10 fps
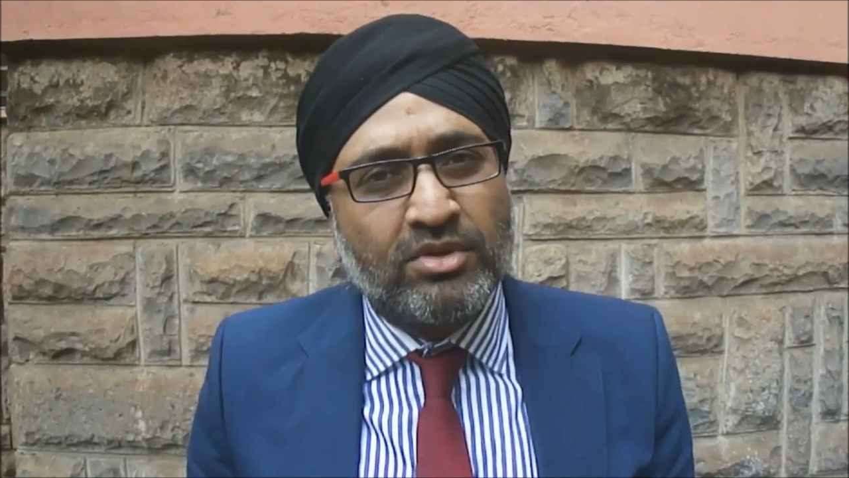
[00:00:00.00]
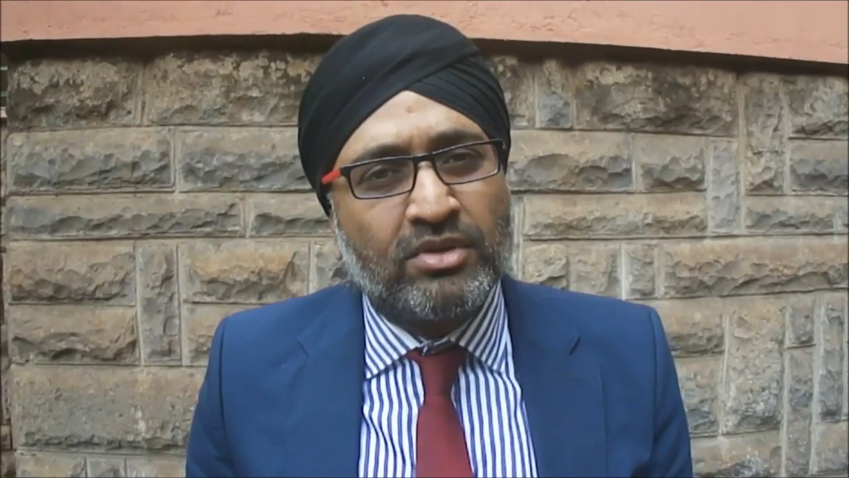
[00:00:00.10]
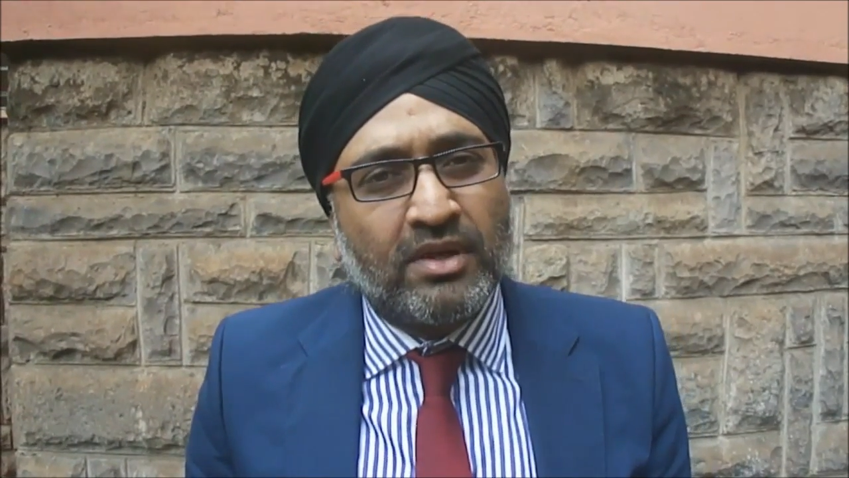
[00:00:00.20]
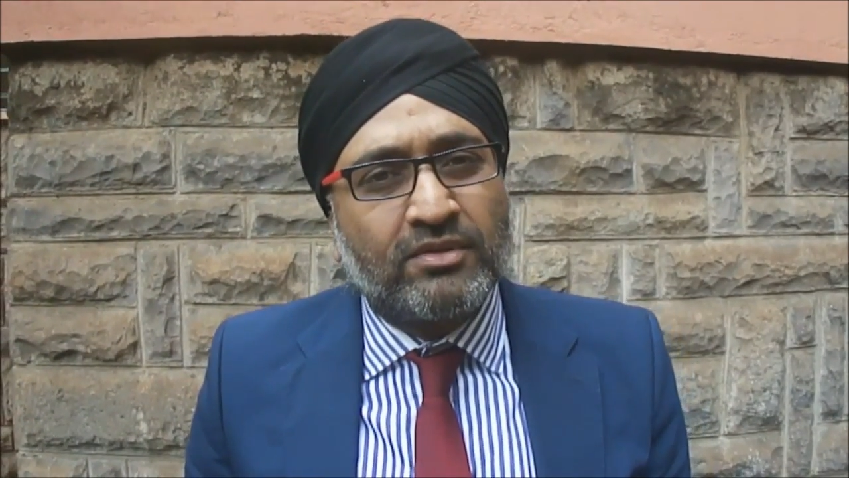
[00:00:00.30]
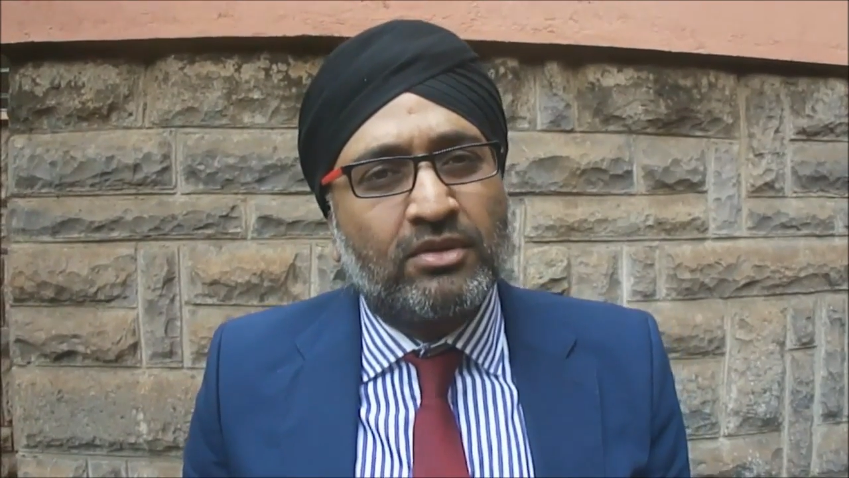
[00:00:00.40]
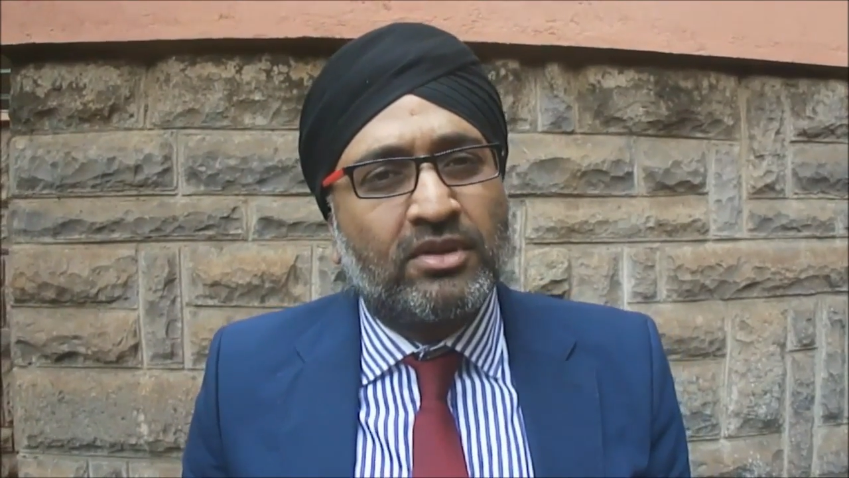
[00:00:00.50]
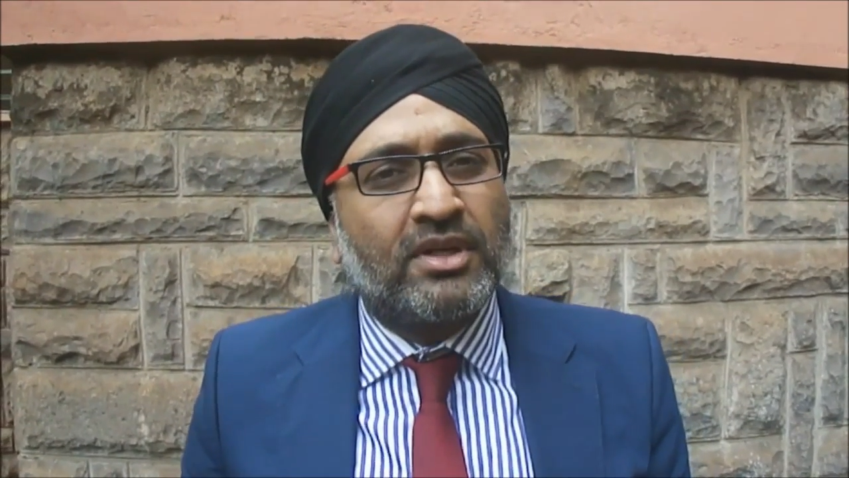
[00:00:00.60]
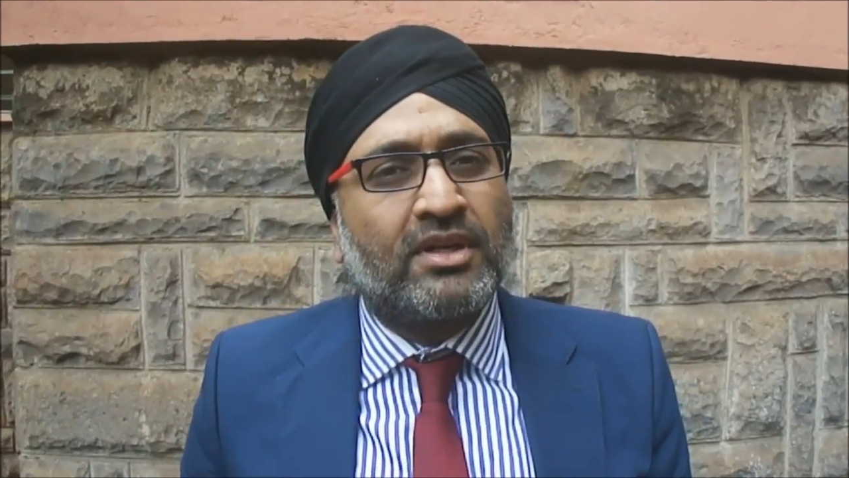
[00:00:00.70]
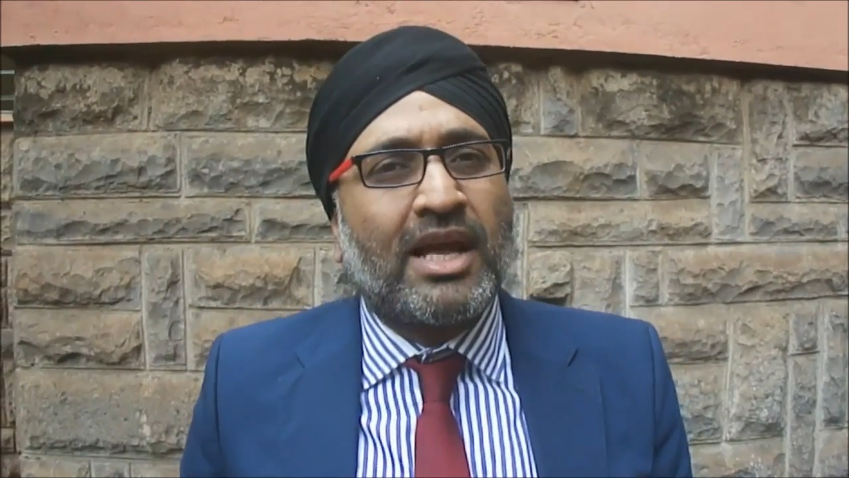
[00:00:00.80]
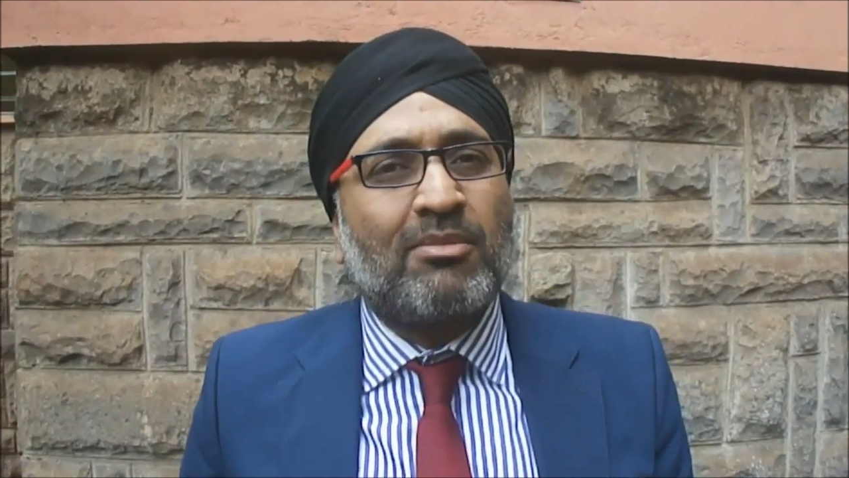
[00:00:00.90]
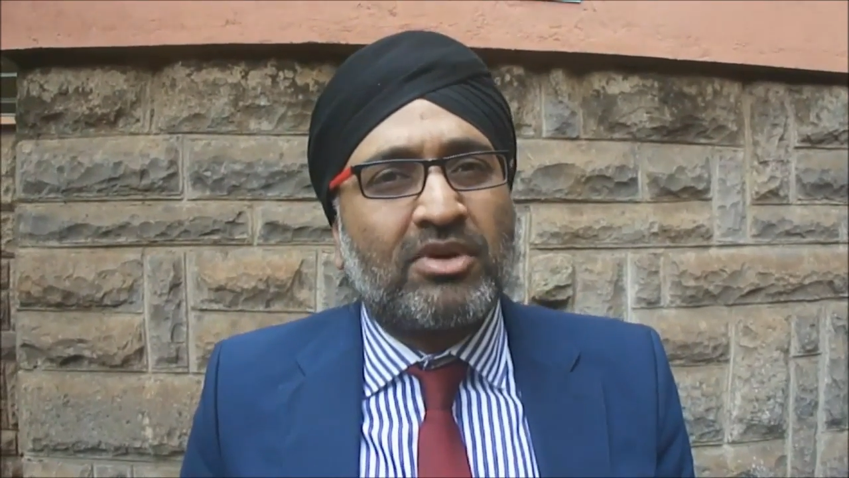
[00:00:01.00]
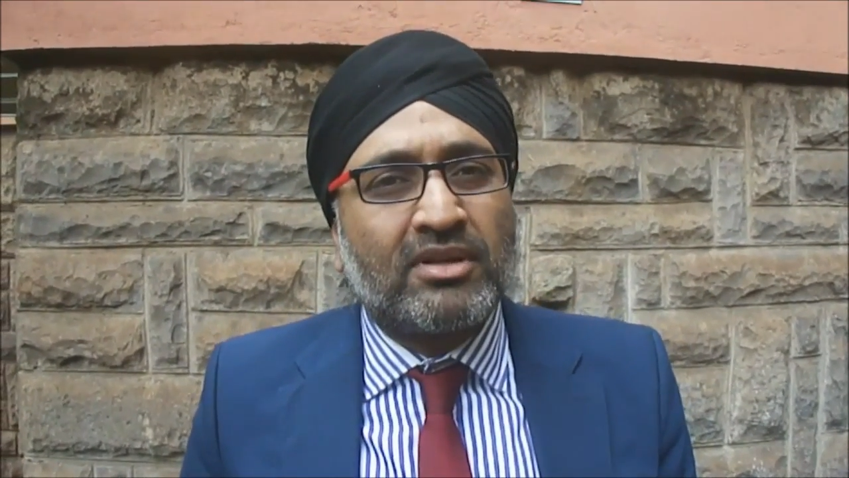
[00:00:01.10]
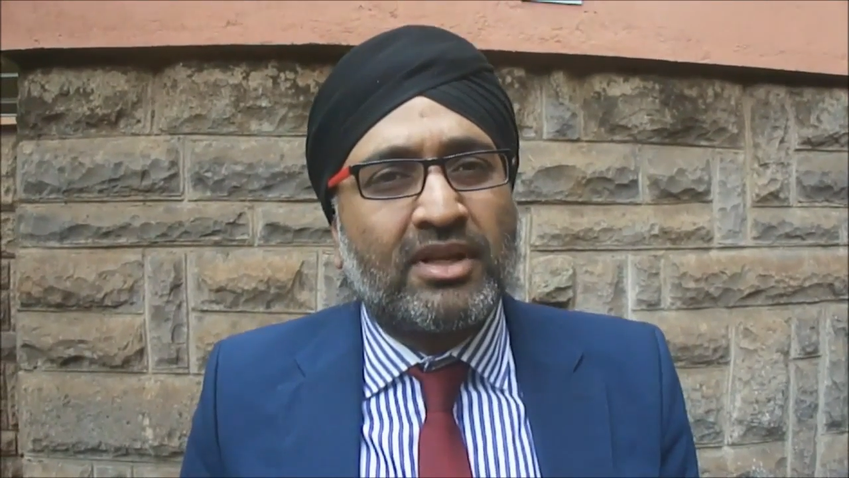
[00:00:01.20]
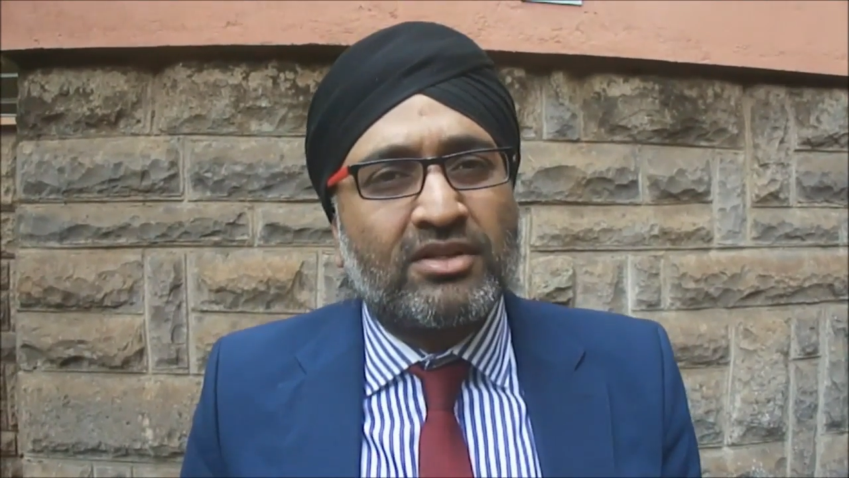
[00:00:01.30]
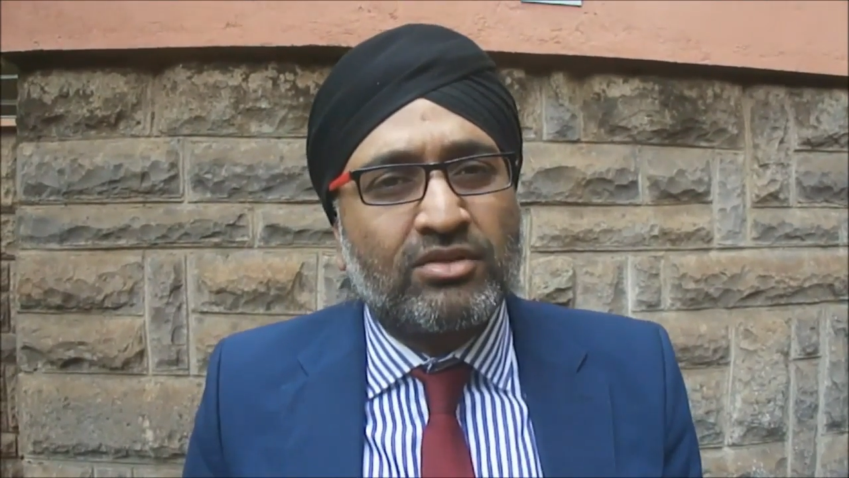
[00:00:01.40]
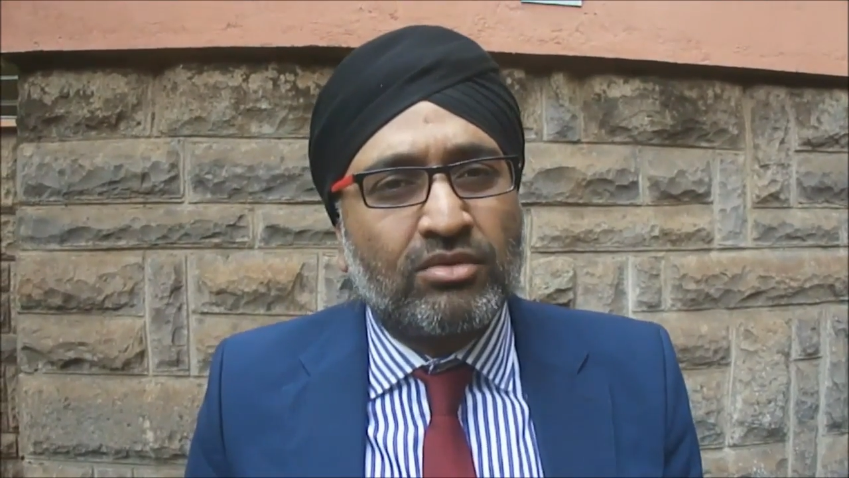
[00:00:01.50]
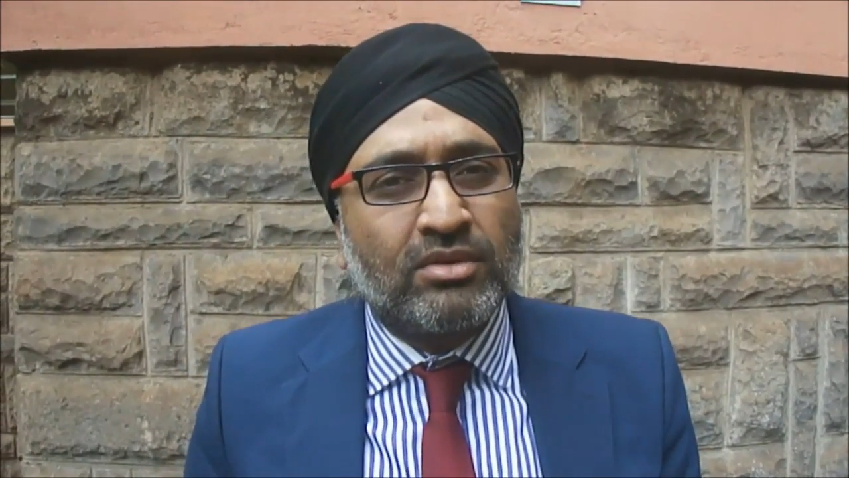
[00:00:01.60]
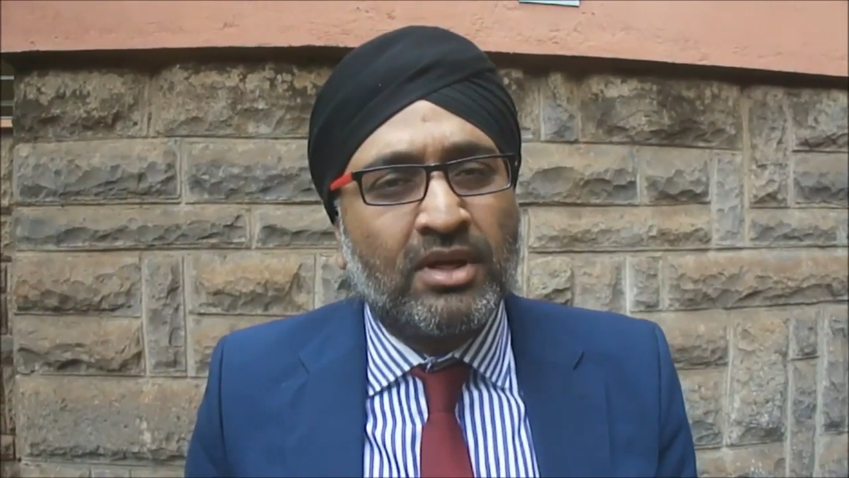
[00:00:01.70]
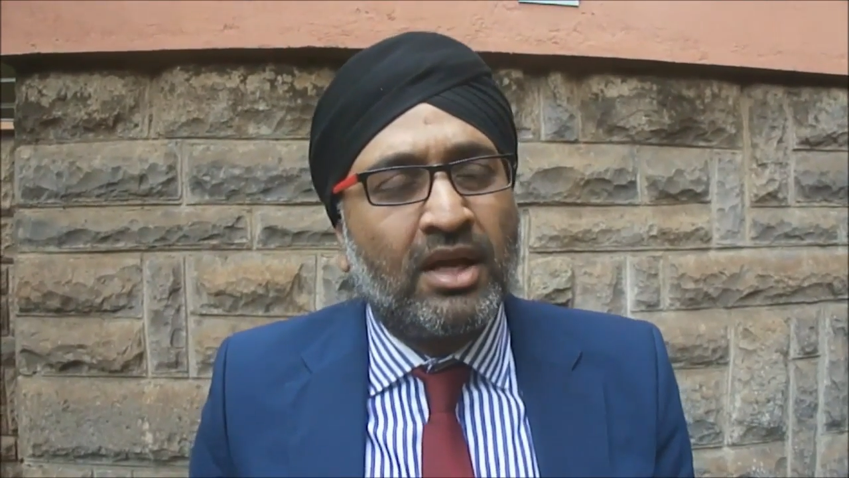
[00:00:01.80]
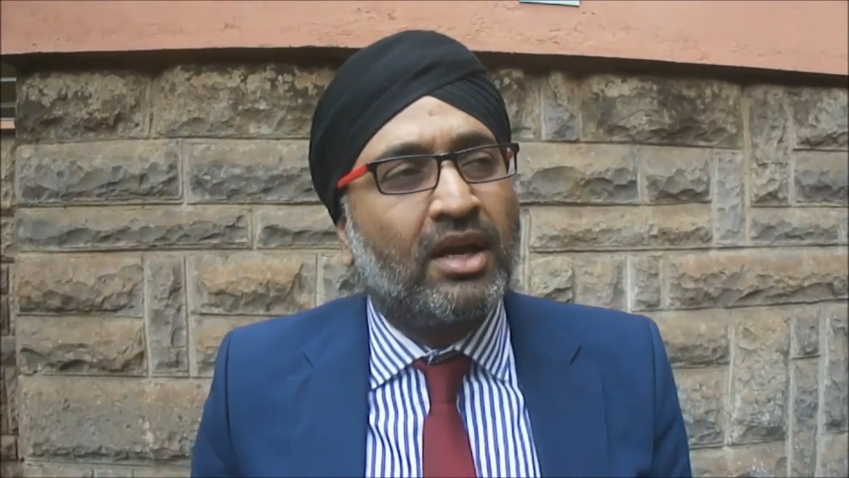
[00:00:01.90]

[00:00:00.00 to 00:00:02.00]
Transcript: but you have to look at a camera, and that's known